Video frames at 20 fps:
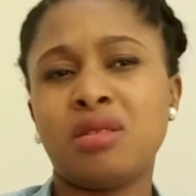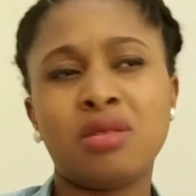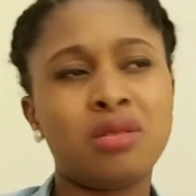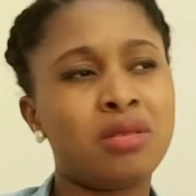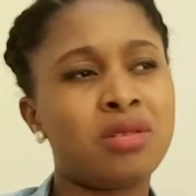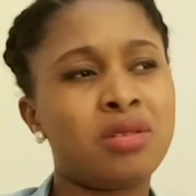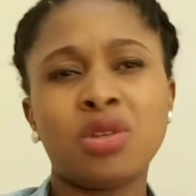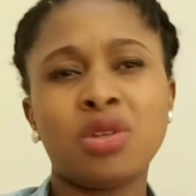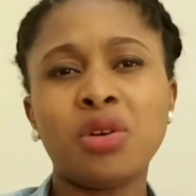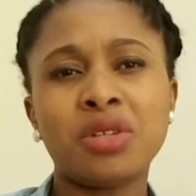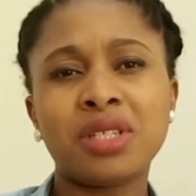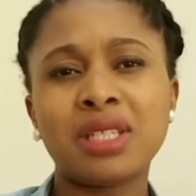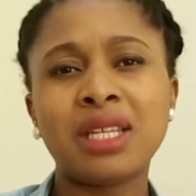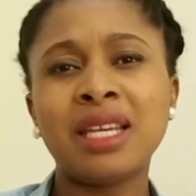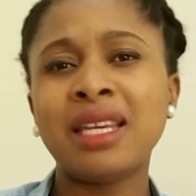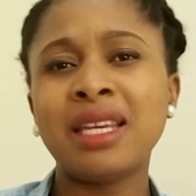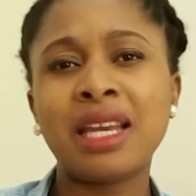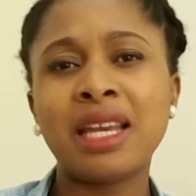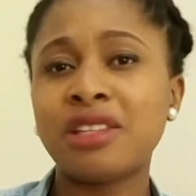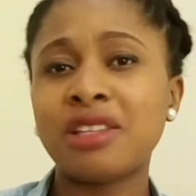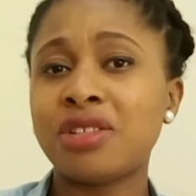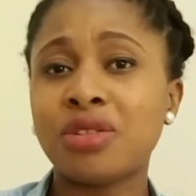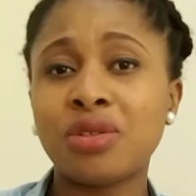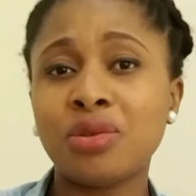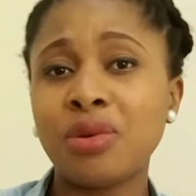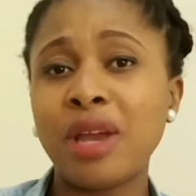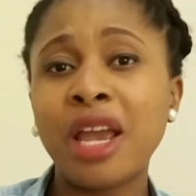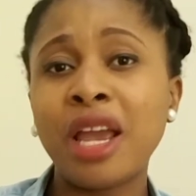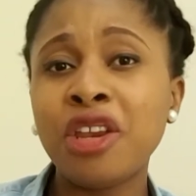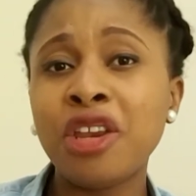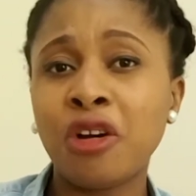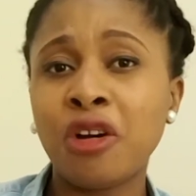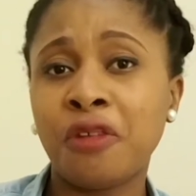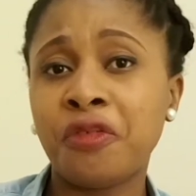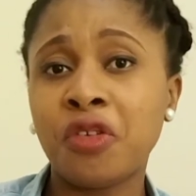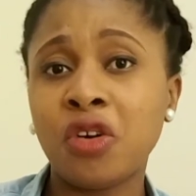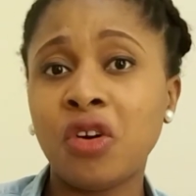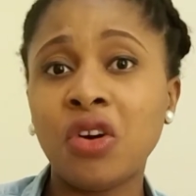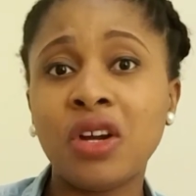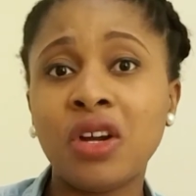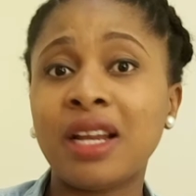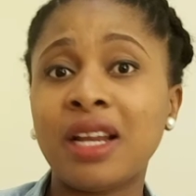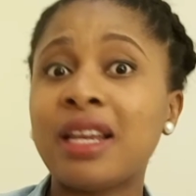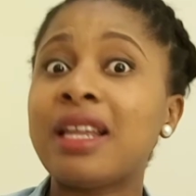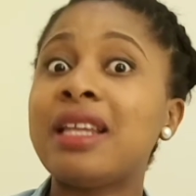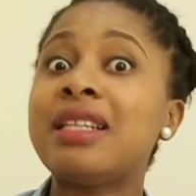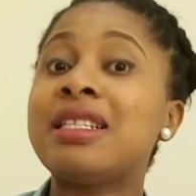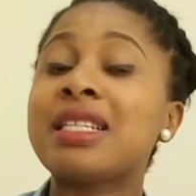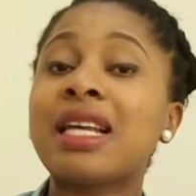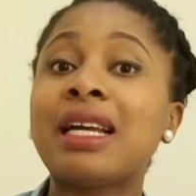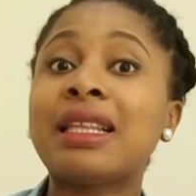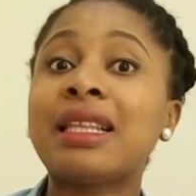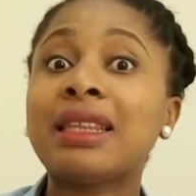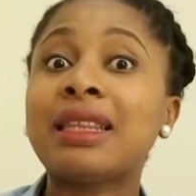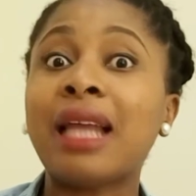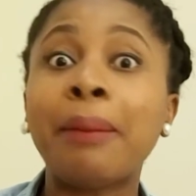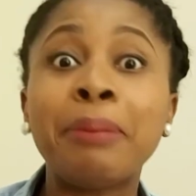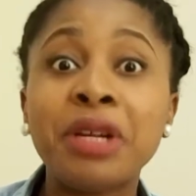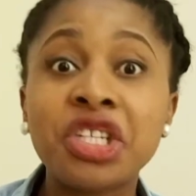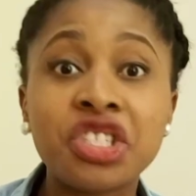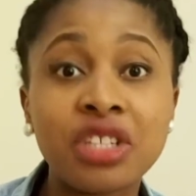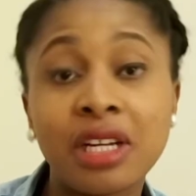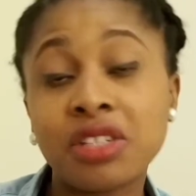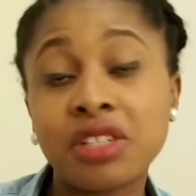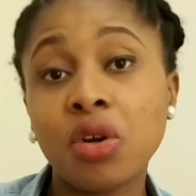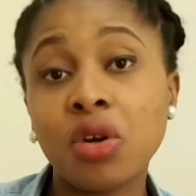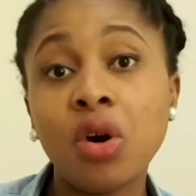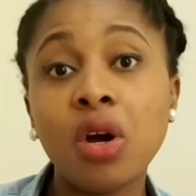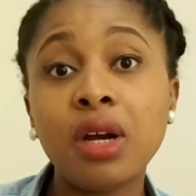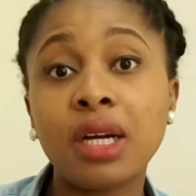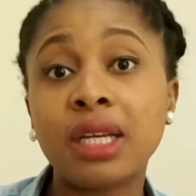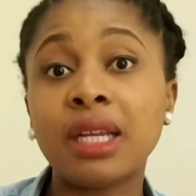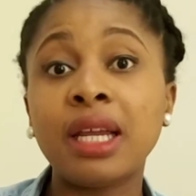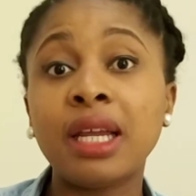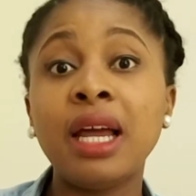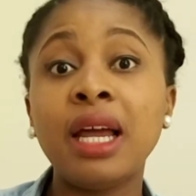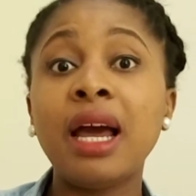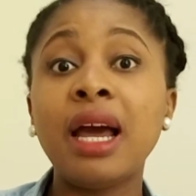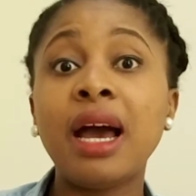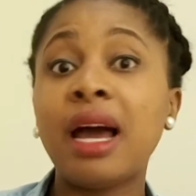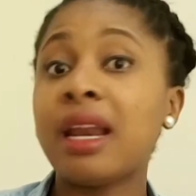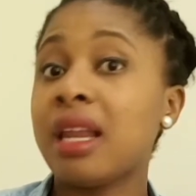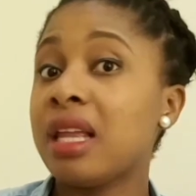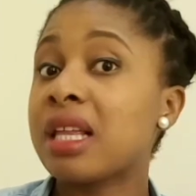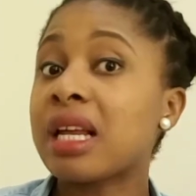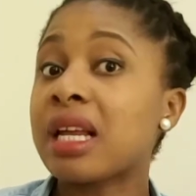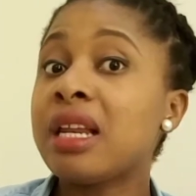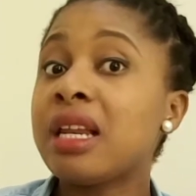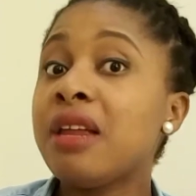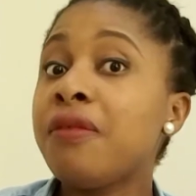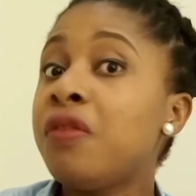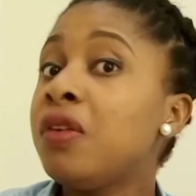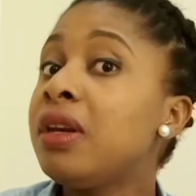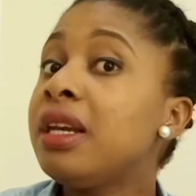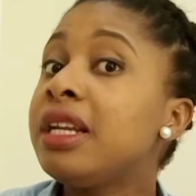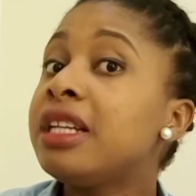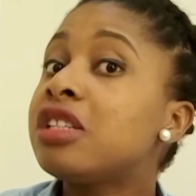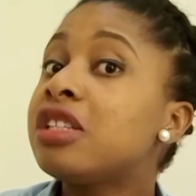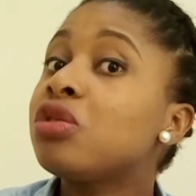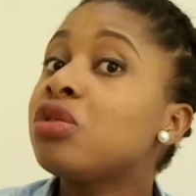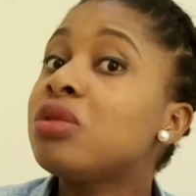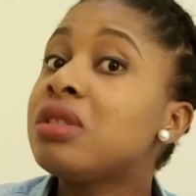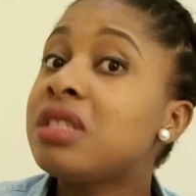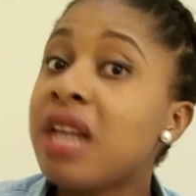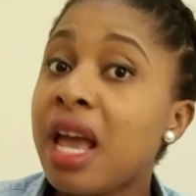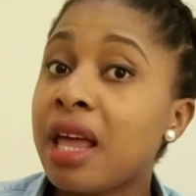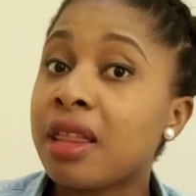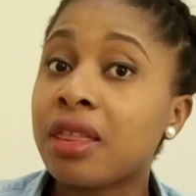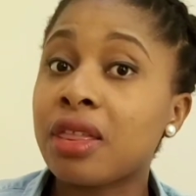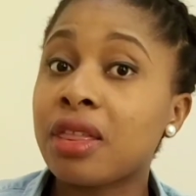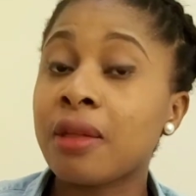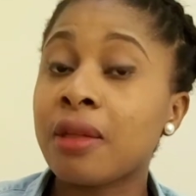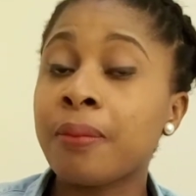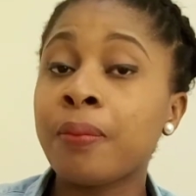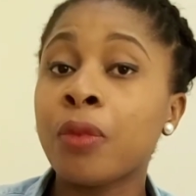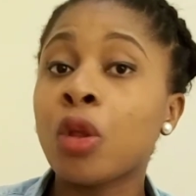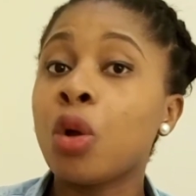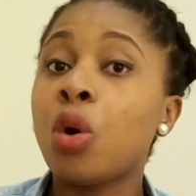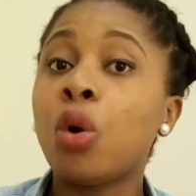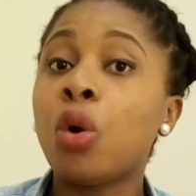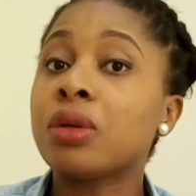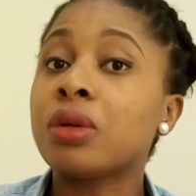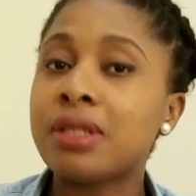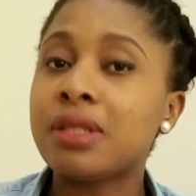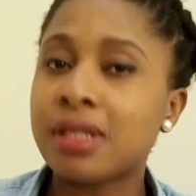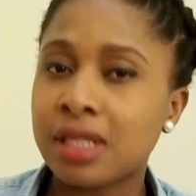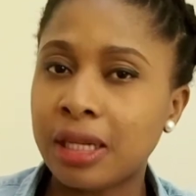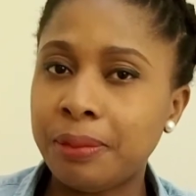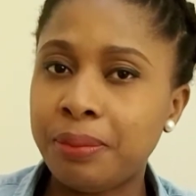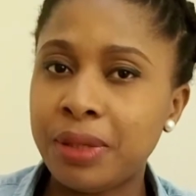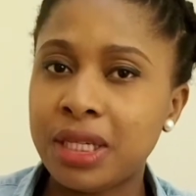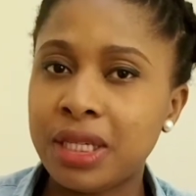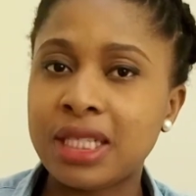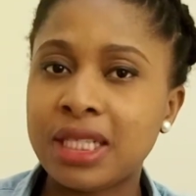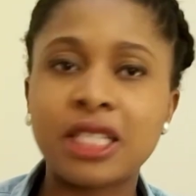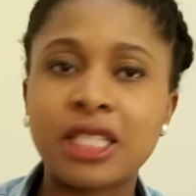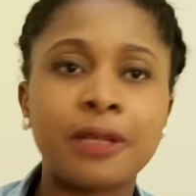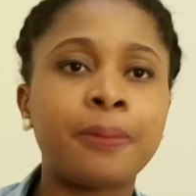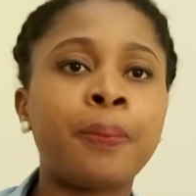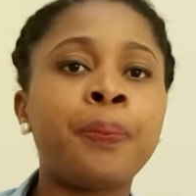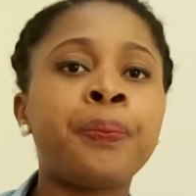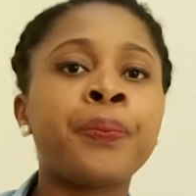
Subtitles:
such thing gets to any of your organ, it can damage that organ, and it can even lead to death or disability.